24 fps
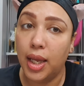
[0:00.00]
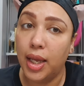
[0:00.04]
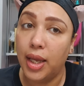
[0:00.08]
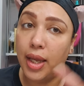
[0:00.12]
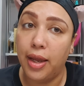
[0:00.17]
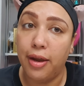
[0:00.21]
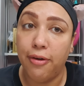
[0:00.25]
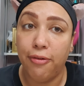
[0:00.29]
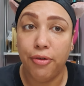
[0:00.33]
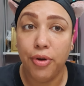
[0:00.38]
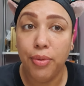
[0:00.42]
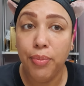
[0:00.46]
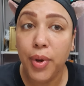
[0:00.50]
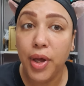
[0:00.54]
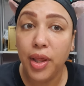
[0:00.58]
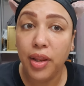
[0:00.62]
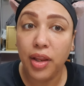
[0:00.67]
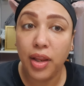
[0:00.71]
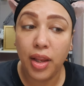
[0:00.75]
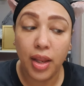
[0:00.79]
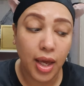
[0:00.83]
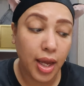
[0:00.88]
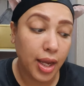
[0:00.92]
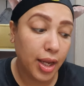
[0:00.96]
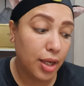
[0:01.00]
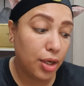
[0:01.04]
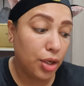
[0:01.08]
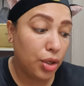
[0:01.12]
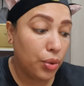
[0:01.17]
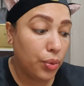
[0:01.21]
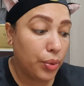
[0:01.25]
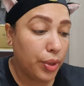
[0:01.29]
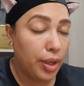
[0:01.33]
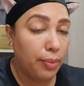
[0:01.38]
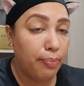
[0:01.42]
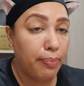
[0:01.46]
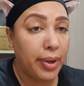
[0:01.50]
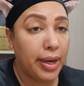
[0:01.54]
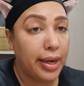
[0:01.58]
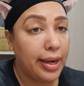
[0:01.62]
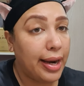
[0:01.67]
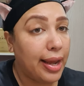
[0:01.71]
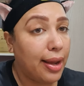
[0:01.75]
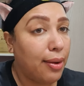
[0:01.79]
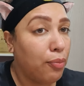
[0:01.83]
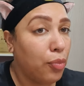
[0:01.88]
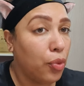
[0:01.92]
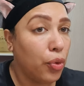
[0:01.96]
every month I can do it, but
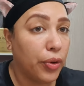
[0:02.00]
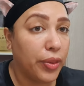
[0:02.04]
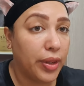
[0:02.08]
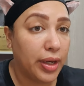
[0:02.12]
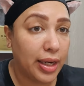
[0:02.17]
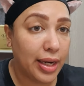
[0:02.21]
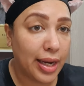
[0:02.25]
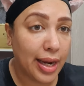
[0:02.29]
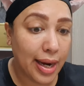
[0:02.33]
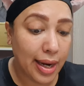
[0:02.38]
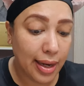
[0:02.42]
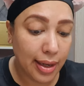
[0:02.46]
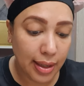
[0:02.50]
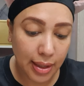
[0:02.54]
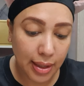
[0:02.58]
not more than that.